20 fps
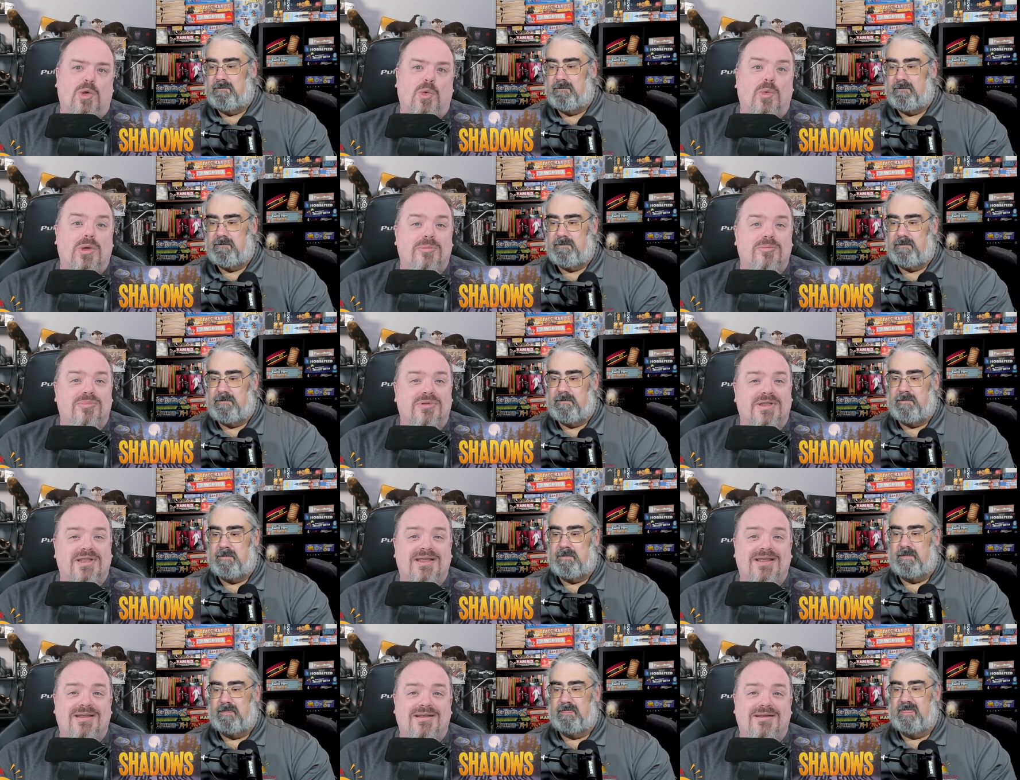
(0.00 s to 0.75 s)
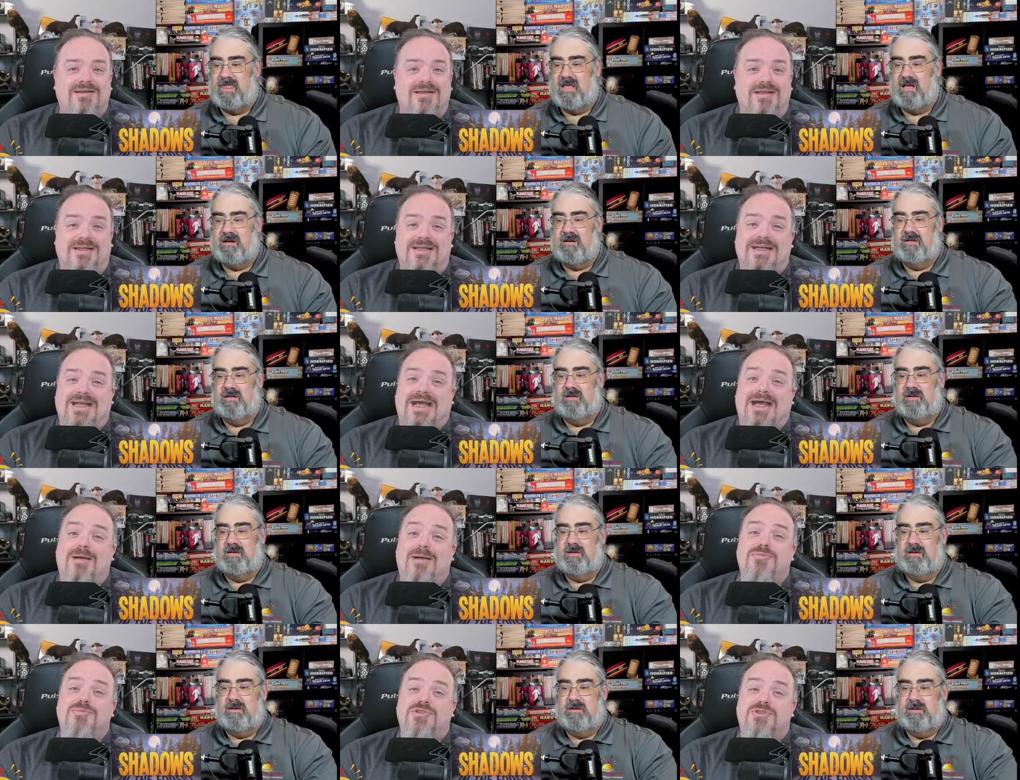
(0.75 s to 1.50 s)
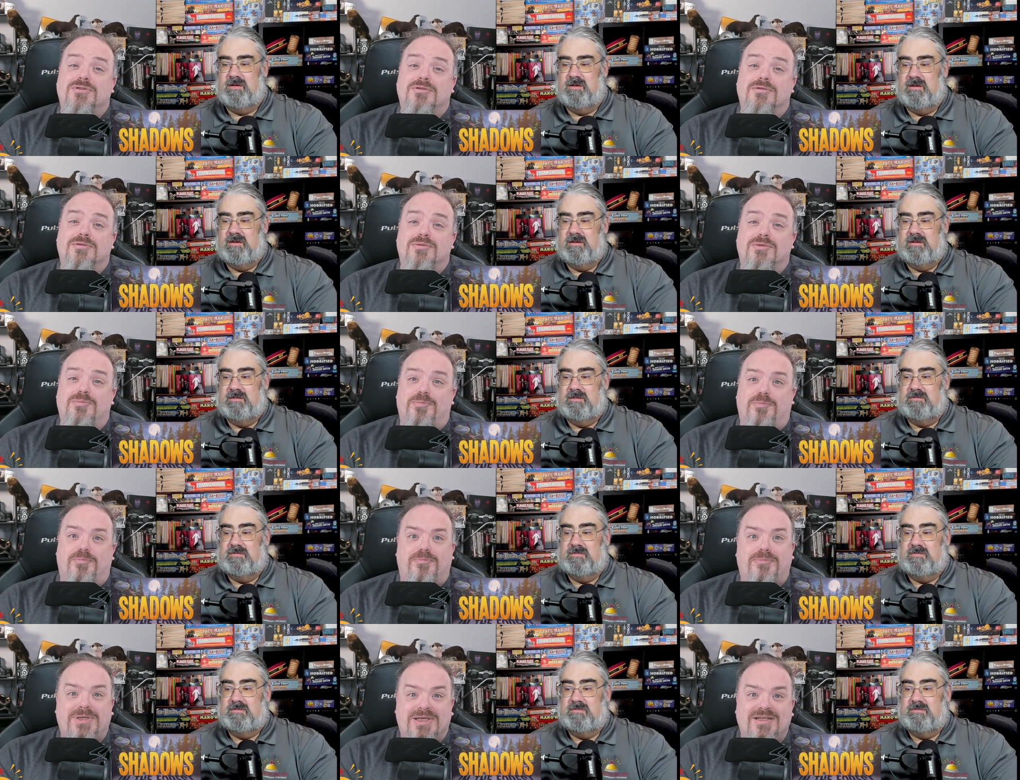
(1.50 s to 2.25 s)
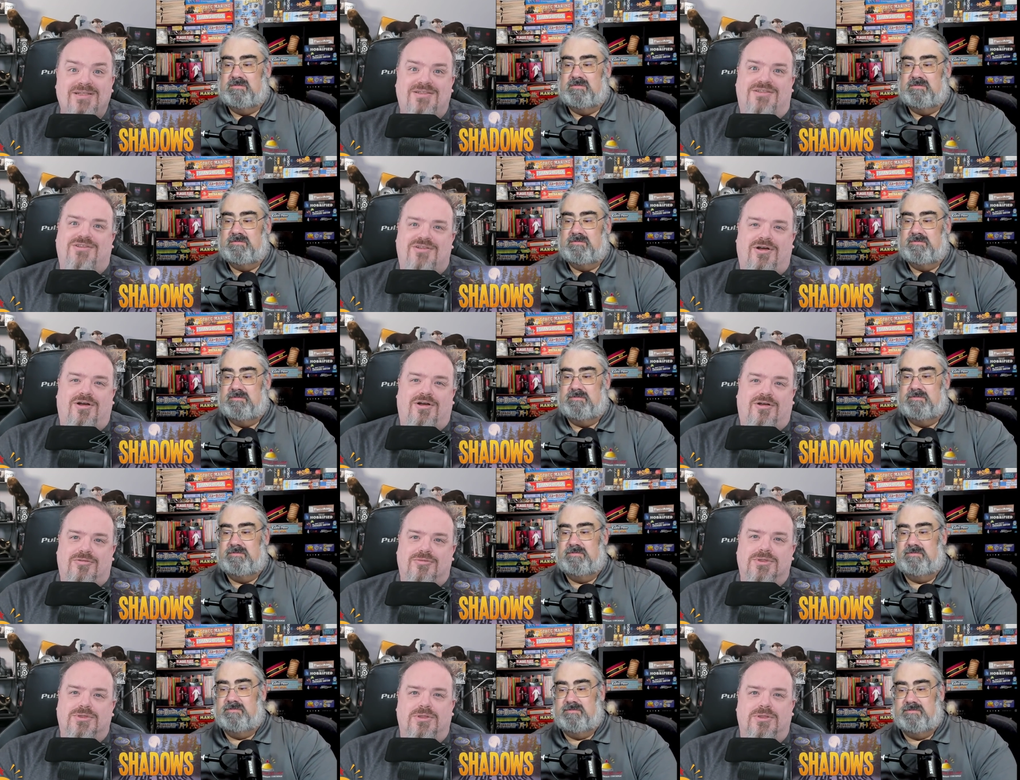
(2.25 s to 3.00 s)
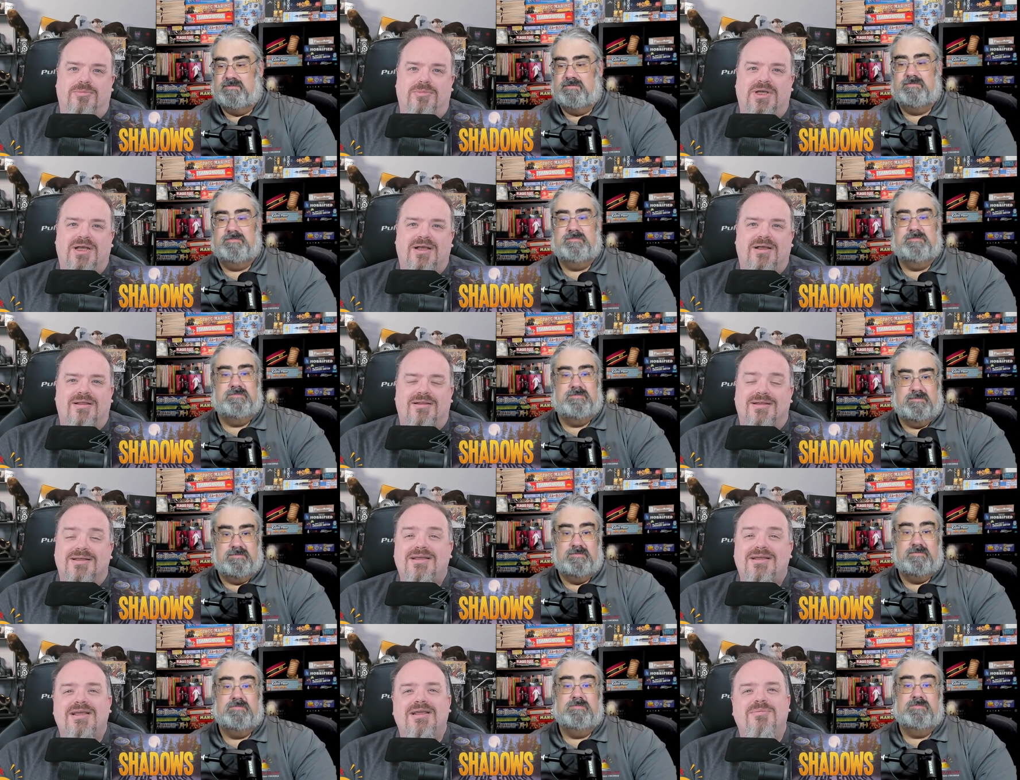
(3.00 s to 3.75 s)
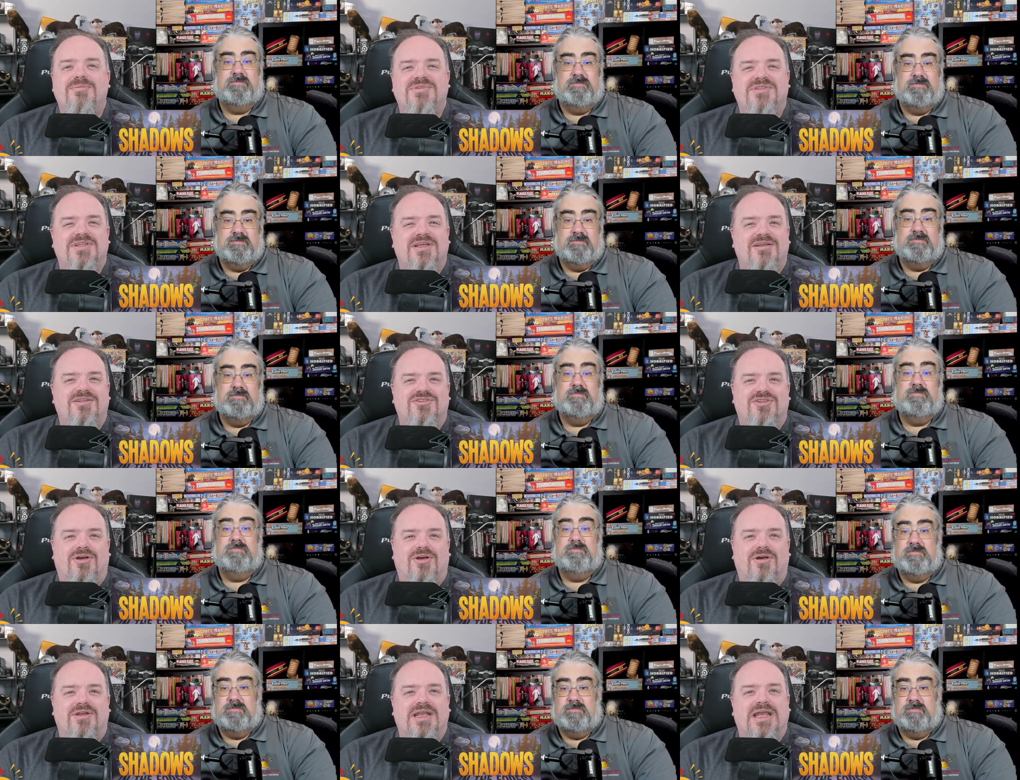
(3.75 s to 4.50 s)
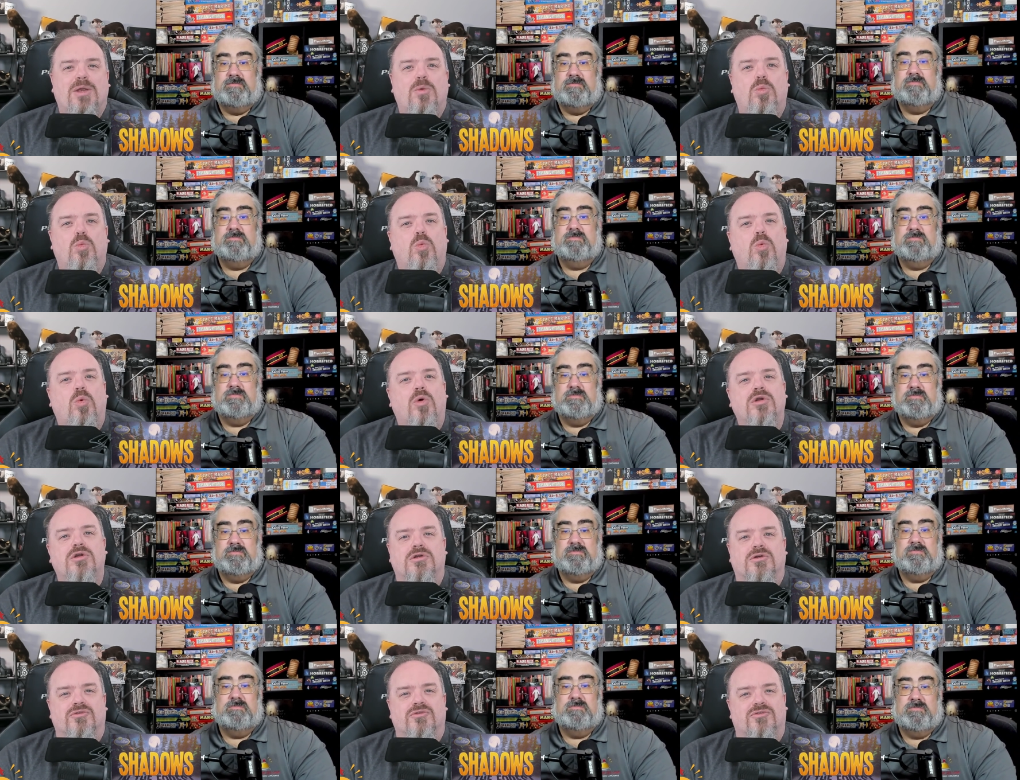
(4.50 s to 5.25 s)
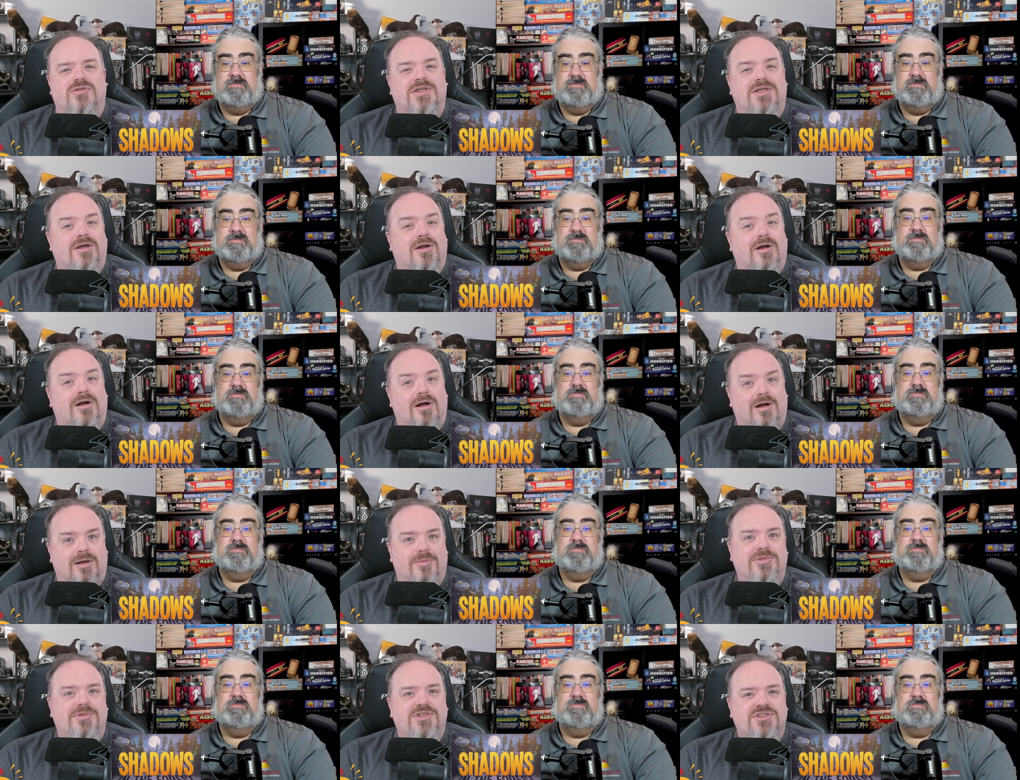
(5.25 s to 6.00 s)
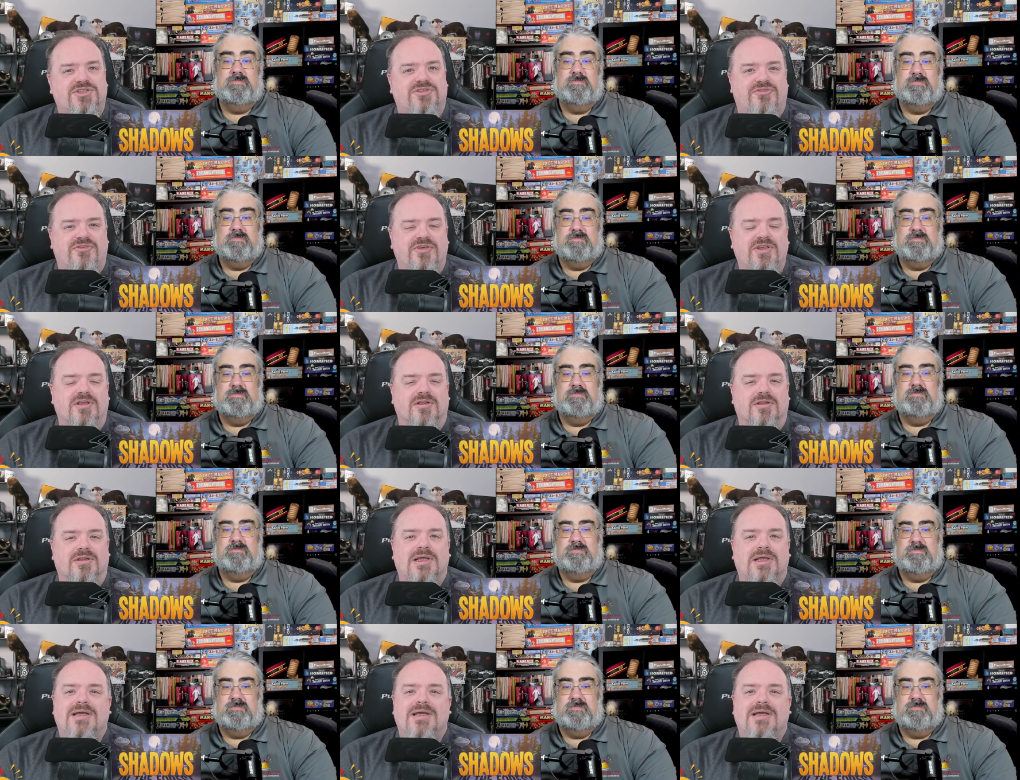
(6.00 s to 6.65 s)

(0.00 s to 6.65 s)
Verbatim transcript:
Speaker 1: When played in an absolute pitch dark room, the game takes on a wonderfully ominous feel